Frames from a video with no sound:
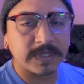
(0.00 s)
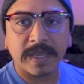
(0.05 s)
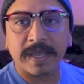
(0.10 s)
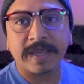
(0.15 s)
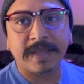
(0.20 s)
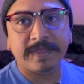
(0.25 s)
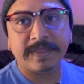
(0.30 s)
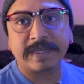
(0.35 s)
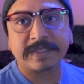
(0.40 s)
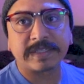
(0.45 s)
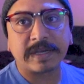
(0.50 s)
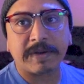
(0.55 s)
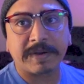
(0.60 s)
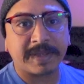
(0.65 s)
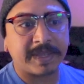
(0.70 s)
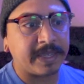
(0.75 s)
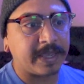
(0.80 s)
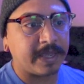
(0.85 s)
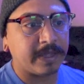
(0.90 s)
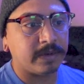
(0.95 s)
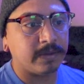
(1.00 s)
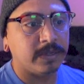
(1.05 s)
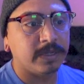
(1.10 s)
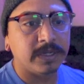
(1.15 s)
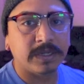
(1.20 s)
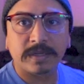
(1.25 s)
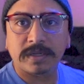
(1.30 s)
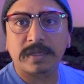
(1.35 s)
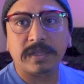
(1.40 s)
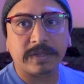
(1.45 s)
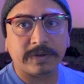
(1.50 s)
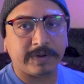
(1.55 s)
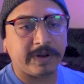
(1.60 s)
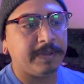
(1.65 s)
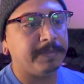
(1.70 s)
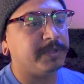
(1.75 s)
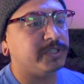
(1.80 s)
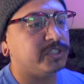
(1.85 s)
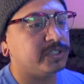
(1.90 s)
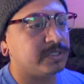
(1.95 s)
and that's how I get clear
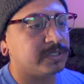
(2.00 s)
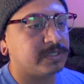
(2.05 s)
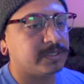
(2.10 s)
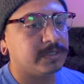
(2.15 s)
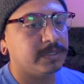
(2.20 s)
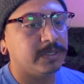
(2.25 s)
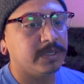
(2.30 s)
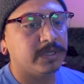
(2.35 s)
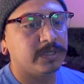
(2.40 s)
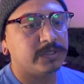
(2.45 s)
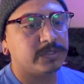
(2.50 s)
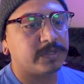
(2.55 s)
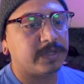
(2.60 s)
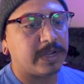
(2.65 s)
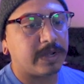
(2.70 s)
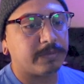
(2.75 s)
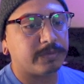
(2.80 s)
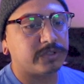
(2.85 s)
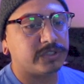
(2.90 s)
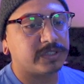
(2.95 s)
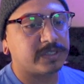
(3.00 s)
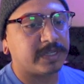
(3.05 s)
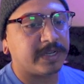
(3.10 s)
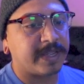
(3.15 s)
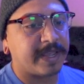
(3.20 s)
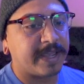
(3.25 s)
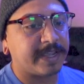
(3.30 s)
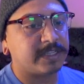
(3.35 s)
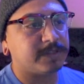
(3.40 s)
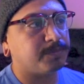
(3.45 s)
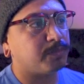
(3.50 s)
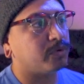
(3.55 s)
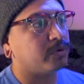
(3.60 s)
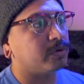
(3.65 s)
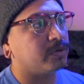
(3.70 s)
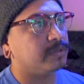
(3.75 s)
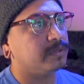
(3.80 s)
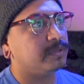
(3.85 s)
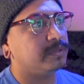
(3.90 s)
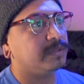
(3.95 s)
images. So now we're just going to
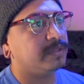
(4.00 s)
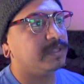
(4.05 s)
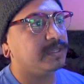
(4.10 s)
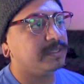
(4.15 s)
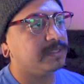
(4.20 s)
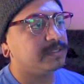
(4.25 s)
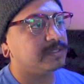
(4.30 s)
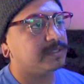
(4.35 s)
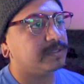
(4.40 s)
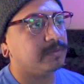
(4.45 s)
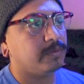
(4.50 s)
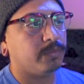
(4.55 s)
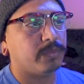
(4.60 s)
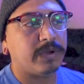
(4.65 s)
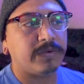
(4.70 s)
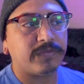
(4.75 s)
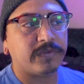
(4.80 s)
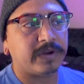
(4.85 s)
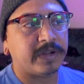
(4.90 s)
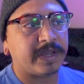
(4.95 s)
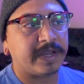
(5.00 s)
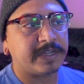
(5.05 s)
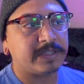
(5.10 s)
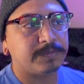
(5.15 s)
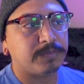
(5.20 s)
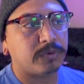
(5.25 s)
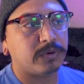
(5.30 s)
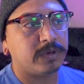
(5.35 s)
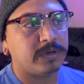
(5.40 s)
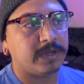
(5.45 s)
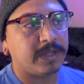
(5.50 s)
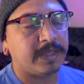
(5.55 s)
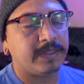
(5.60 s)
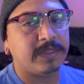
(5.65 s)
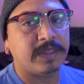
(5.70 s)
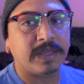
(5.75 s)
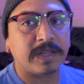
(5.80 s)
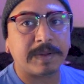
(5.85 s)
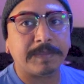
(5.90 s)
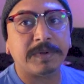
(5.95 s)
export this, wait for it to export, and
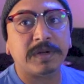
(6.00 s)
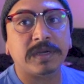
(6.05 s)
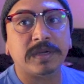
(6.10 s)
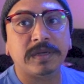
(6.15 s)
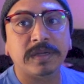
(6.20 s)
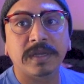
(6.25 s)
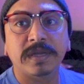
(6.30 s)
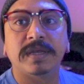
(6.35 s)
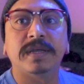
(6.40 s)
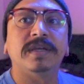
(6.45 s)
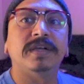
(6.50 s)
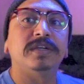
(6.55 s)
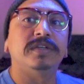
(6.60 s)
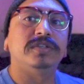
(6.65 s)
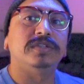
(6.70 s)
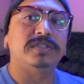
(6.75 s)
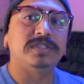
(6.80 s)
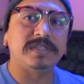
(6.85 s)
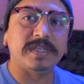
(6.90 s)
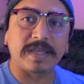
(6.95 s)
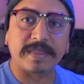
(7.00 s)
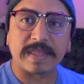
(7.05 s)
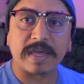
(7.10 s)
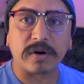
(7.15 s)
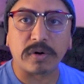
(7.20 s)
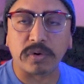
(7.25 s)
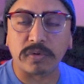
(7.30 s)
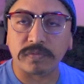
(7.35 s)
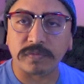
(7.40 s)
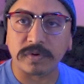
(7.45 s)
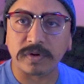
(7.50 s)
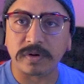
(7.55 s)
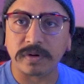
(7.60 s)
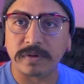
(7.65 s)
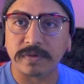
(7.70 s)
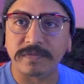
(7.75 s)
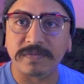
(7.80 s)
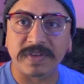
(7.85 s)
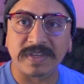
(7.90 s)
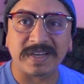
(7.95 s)
then I'm going to send that over
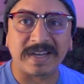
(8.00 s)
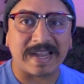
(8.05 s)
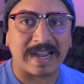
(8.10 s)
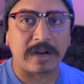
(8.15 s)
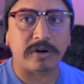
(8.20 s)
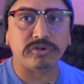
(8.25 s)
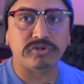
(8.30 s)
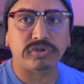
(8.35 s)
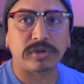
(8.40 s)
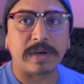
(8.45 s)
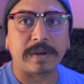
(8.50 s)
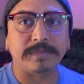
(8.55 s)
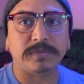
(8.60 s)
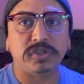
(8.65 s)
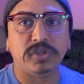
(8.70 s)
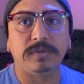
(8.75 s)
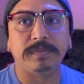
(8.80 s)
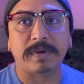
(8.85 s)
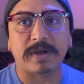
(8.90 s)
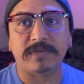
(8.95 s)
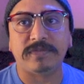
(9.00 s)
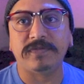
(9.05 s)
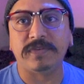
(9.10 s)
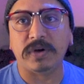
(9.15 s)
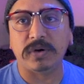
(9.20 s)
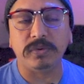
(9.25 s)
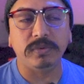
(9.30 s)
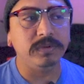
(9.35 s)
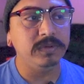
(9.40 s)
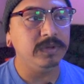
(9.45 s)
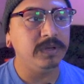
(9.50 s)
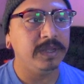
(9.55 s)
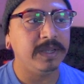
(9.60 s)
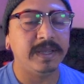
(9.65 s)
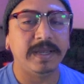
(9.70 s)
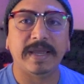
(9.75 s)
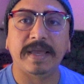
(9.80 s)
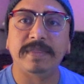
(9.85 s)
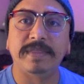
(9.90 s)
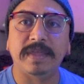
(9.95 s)
via AirDrop to my phone,
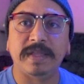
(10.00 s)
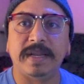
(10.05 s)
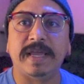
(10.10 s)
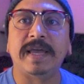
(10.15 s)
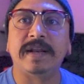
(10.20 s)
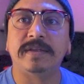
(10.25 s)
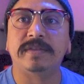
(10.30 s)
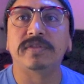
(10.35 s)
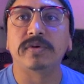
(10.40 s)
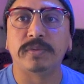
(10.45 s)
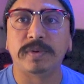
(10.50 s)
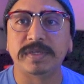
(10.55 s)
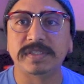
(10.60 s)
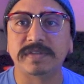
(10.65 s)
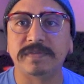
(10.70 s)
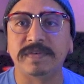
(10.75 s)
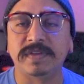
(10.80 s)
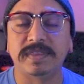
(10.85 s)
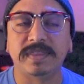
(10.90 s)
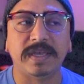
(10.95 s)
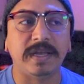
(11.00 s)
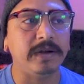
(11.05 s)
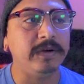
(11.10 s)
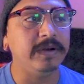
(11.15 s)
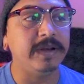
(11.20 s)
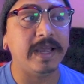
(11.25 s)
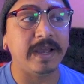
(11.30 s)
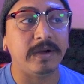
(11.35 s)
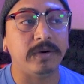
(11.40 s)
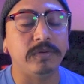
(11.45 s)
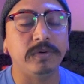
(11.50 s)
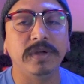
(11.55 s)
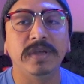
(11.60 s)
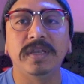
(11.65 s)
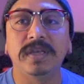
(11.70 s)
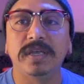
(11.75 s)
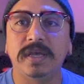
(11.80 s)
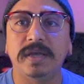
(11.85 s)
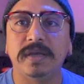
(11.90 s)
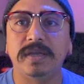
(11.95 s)
and then edit the rest of it there. Now,
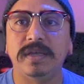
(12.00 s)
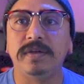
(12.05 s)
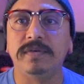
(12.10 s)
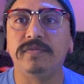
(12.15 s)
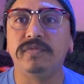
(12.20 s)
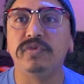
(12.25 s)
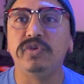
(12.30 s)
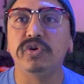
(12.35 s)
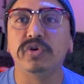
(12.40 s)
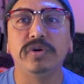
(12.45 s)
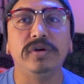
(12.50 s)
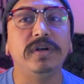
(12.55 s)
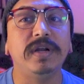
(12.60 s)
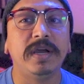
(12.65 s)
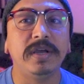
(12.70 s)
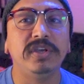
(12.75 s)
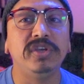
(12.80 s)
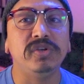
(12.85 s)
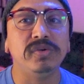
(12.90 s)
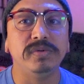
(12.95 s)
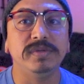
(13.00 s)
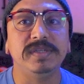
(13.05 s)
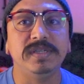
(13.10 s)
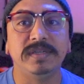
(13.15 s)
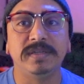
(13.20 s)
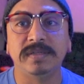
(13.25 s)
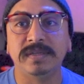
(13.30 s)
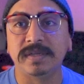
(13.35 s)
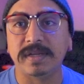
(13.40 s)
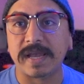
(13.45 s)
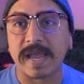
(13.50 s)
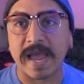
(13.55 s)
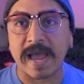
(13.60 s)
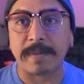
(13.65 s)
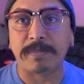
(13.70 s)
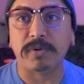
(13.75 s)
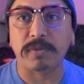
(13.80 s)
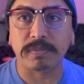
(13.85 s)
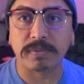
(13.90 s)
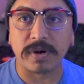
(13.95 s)
if you're not using
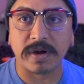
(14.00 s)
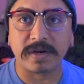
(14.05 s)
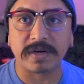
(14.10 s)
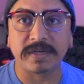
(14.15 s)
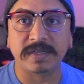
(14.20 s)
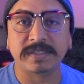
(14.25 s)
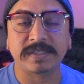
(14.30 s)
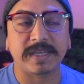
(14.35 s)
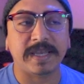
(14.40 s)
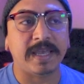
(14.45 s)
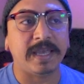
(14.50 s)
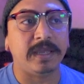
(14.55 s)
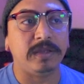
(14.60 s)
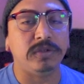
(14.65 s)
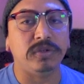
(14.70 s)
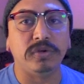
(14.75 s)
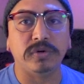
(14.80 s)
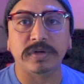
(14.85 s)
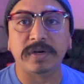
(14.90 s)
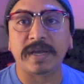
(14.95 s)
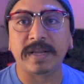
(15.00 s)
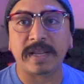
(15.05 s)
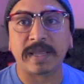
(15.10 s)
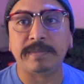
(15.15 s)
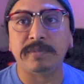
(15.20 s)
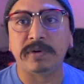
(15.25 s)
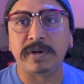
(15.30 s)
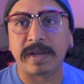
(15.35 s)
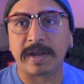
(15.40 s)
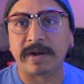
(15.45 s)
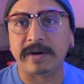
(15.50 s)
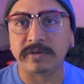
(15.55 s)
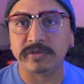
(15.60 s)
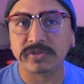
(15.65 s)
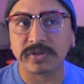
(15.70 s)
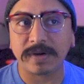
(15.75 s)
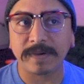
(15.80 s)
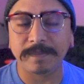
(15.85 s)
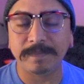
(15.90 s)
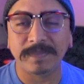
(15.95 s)
Apple products and you're not able to
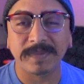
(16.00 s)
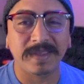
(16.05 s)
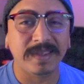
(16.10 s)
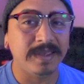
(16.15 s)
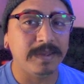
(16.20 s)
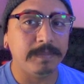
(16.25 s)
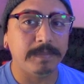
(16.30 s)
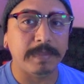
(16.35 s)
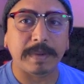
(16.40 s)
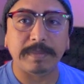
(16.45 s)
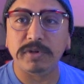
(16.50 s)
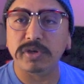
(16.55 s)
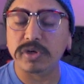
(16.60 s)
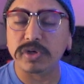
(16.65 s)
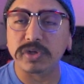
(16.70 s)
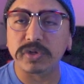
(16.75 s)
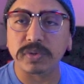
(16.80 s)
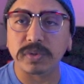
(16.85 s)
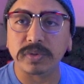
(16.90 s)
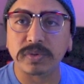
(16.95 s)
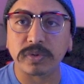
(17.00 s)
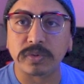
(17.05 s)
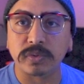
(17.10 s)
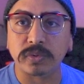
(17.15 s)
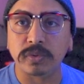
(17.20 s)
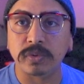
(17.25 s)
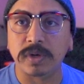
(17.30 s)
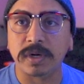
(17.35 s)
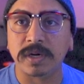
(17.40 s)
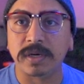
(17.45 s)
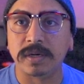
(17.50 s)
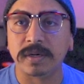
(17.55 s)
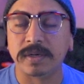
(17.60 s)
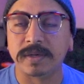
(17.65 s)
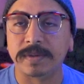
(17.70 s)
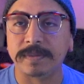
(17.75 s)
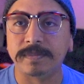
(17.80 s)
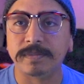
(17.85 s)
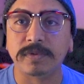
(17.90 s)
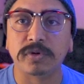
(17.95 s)
AirDrop, maybe you could do it through
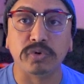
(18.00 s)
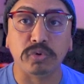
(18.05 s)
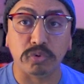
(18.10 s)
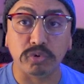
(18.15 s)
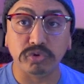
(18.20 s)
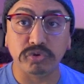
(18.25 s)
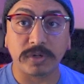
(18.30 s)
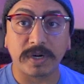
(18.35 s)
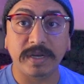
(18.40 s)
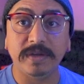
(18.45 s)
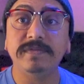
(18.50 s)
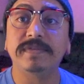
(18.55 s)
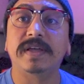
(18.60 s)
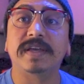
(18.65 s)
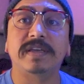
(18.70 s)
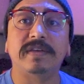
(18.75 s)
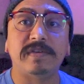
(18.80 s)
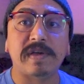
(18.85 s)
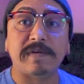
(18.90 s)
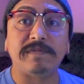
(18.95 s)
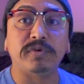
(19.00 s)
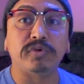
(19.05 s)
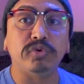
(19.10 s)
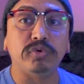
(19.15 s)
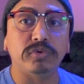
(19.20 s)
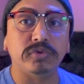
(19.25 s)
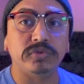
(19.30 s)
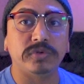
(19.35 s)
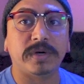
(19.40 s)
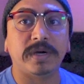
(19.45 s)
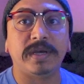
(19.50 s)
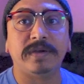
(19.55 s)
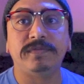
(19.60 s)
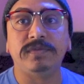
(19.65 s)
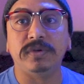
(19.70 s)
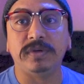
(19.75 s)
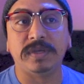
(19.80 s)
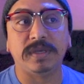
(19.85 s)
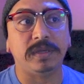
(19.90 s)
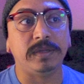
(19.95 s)
Google Drive. Like if you have a Google Drive,
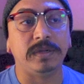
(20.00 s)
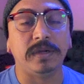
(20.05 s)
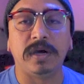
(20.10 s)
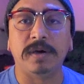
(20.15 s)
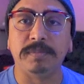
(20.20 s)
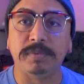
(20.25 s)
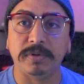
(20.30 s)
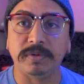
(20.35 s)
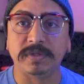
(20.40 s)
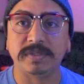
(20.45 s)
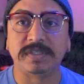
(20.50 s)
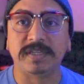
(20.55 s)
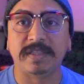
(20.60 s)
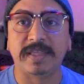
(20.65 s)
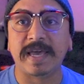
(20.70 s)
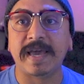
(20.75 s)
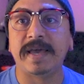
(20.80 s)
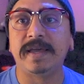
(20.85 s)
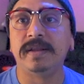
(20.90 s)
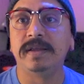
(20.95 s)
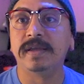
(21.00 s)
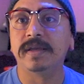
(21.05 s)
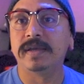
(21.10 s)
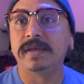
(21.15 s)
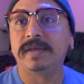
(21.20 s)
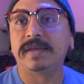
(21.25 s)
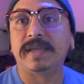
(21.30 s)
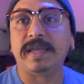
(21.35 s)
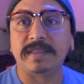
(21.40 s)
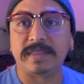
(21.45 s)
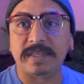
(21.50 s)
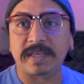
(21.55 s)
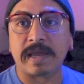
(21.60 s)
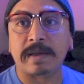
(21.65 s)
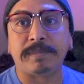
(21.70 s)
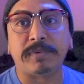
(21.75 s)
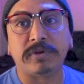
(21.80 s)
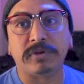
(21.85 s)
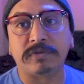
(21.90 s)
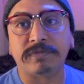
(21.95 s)
you can upload it to that, get the
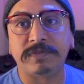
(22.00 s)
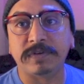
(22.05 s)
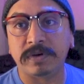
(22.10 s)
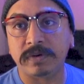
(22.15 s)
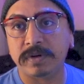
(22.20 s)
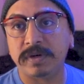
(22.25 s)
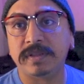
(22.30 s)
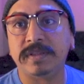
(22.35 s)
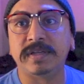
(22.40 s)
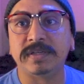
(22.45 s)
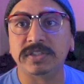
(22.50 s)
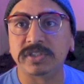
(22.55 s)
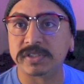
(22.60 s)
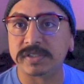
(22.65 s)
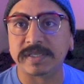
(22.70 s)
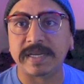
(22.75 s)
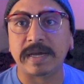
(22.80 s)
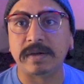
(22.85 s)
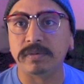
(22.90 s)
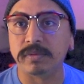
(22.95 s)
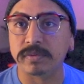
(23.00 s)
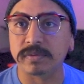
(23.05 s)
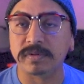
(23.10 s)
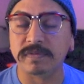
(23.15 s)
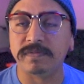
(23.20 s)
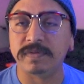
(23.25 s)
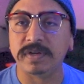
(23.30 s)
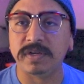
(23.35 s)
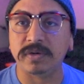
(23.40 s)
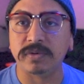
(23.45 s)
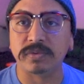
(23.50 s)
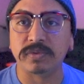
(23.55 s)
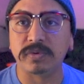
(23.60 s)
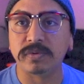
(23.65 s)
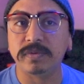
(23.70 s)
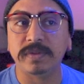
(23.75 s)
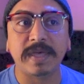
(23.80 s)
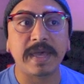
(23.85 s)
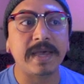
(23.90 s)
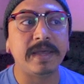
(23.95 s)
app on your phone and then just download the video
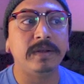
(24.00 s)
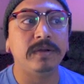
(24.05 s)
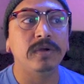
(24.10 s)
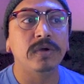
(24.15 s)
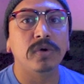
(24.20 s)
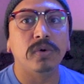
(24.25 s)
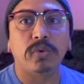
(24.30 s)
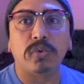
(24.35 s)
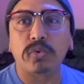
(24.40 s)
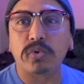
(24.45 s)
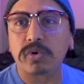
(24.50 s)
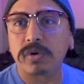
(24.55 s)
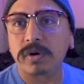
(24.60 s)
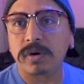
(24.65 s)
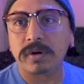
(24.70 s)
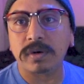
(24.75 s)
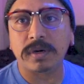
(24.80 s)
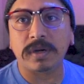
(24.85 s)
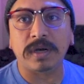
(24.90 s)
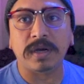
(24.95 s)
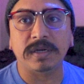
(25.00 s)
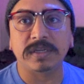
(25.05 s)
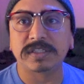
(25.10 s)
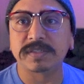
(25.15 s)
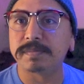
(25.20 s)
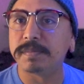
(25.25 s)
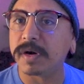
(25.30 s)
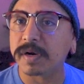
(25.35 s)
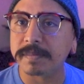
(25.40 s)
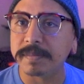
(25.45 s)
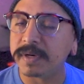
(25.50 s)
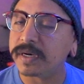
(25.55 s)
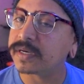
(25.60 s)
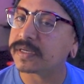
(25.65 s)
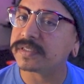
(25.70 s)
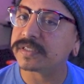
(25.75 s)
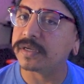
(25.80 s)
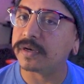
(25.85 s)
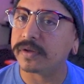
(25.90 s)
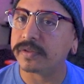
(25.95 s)
through that. Or SmugMug
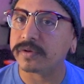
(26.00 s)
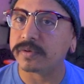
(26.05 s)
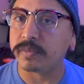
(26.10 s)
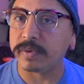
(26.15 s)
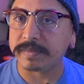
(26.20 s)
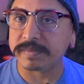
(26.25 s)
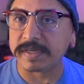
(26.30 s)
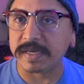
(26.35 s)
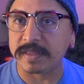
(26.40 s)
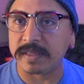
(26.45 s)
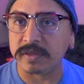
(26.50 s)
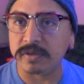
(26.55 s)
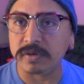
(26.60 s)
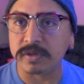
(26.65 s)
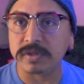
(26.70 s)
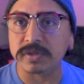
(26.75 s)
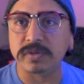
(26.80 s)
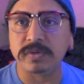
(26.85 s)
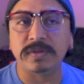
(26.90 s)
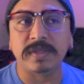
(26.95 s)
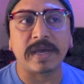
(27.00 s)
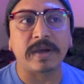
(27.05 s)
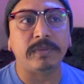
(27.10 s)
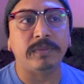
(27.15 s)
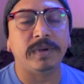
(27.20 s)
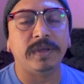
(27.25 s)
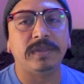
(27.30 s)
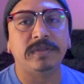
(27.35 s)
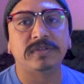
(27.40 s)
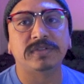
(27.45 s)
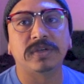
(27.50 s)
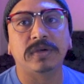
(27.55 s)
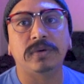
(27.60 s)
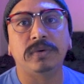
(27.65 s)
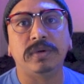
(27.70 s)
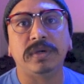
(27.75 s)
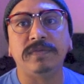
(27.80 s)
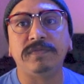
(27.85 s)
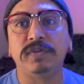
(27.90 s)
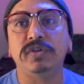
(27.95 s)
is another website that you can do that with.
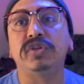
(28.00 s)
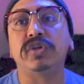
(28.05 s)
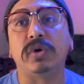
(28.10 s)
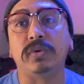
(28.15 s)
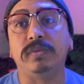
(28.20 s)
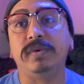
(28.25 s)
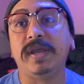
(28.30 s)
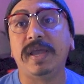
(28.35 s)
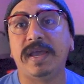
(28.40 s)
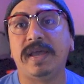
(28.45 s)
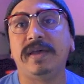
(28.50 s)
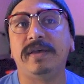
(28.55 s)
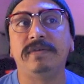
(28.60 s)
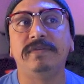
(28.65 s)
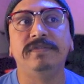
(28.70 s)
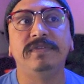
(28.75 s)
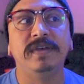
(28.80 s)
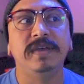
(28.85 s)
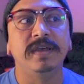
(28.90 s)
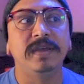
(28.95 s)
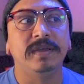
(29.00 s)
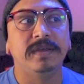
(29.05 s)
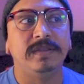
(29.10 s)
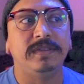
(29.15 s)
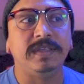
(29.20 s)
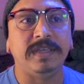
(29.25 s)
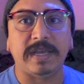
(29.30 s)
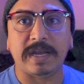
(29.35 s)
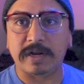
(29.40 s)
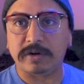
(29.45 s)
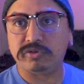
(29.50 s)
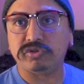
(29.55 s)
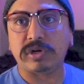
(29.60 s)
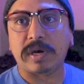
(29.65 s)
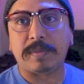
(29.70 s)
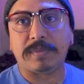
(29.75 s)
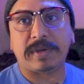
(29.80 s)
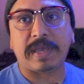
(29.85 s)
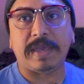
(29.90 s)
So if you don't have the AirDrop